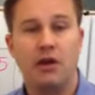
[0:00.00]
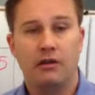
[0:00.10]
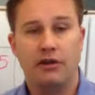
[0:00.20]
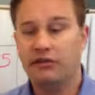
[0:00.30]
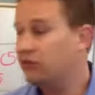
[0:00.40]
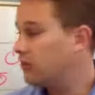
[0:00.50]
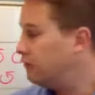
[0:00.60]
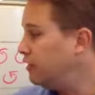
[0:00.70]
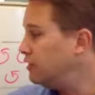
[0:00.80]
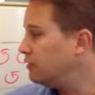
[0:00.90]
This is
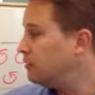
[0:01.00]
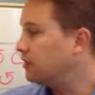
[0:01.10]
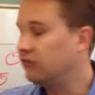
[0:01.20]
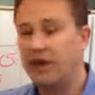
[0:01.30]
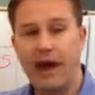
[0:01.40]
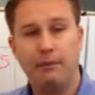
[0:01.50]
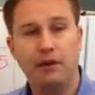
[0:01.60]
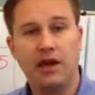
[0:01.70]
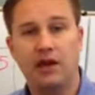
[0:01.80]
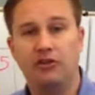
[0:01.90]
convenient because the
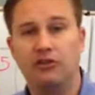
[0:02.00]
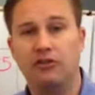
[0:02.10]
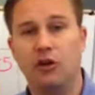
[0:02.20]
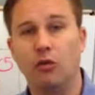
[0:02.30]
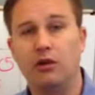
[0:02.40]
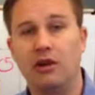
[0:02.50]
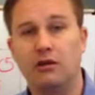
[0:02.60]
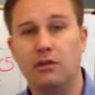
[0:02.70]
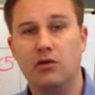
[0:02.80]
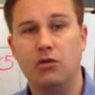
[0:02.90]
applications don't need to
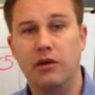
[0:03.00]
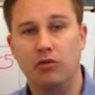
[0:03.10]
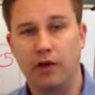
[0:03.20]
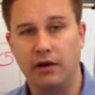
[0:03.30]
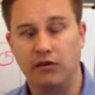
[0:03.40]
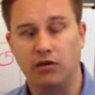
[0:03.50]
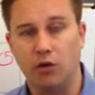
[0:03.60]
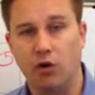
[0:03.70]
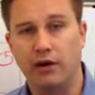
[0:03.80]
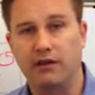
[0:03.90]
be rewritten to
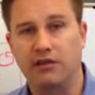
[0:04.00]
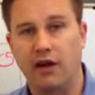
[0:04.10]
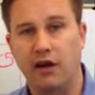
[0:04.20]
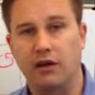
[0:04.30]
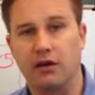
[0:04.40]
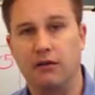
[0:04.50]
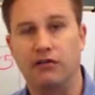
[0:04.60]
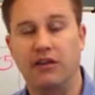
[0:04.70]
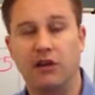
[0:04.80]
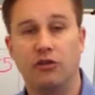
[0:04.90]
work inside of a
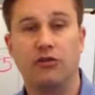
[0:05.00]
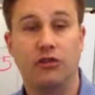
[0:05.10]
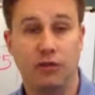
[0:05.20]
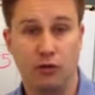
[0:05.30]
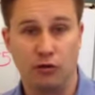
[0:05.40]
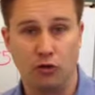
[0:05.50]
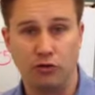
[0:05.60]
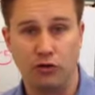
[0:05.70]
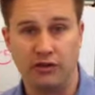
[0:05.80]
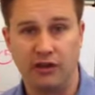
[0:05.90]
standard server
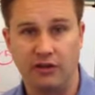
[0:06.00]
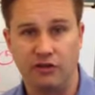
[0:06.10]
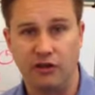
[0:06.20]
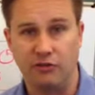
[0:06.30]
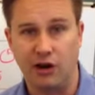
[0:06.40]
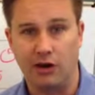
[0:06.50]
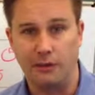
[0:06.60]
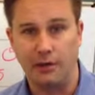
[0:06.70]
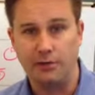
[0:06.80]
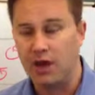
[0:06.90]
virtualization environment.